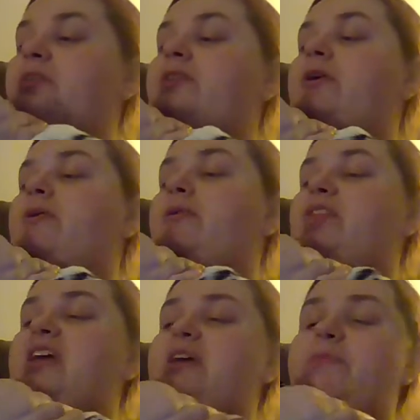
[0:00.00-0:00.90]
So
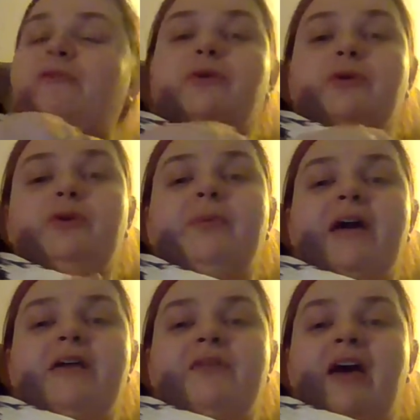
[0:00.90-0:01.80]
think before you buy
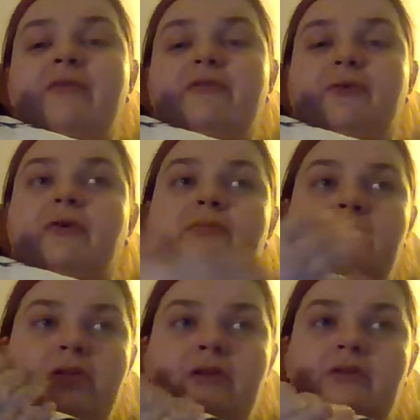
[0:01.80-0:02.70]
a rabbit for
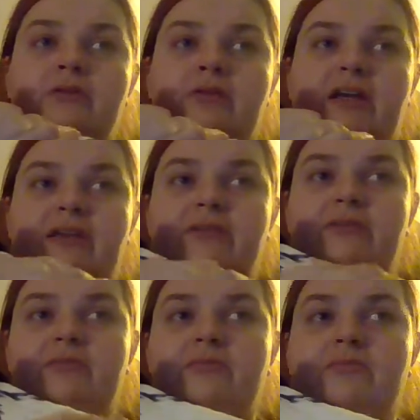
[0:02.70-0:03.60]
your
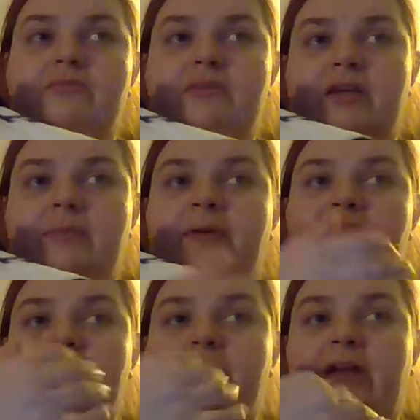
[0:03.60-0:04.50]
kids. Think about
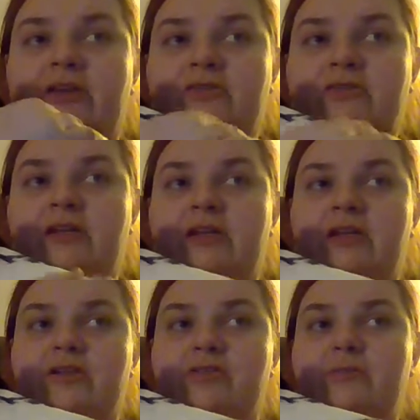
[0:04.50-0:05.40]
the obligation you're getting
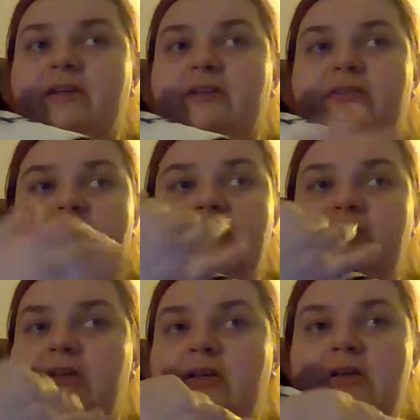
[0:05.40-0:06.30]
into because it's
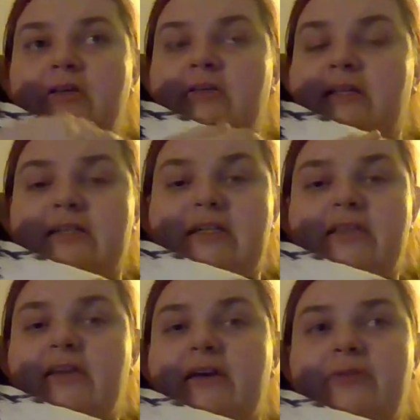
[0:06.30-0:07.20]
like
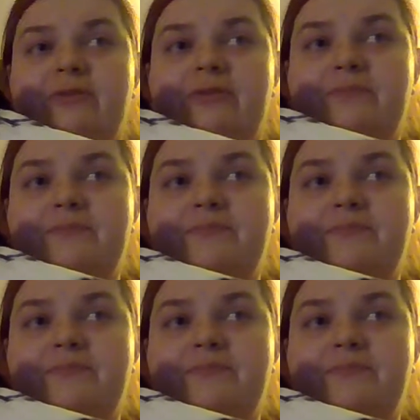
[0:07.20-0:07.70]
anything else.